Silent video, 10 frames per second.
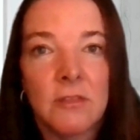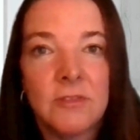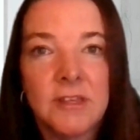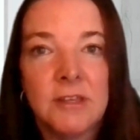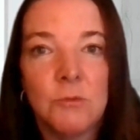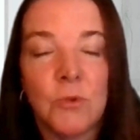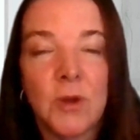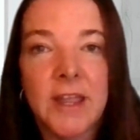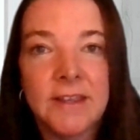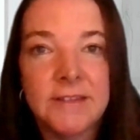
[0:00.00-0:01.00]
the
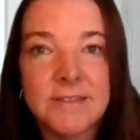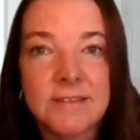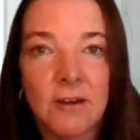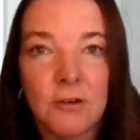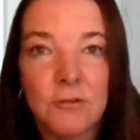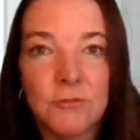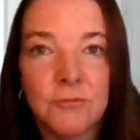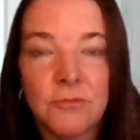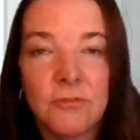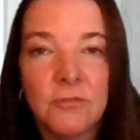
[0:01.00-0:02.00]
ways of
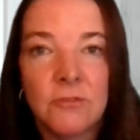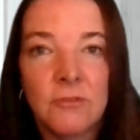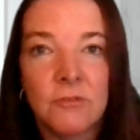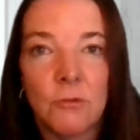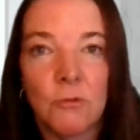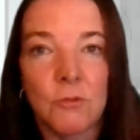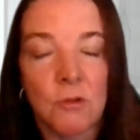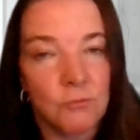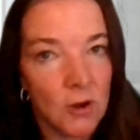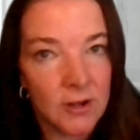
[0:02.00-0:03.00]

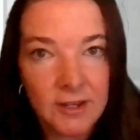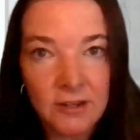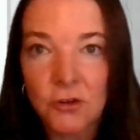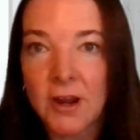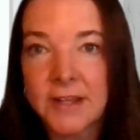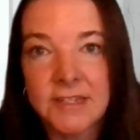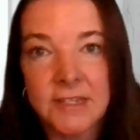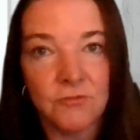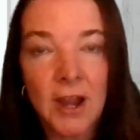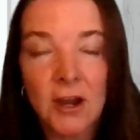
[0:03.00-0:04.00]
running your IT
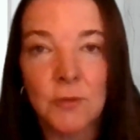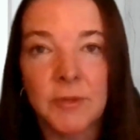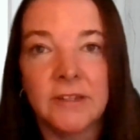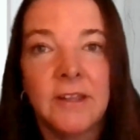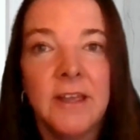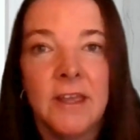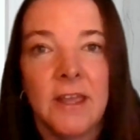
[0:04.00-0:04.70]
environment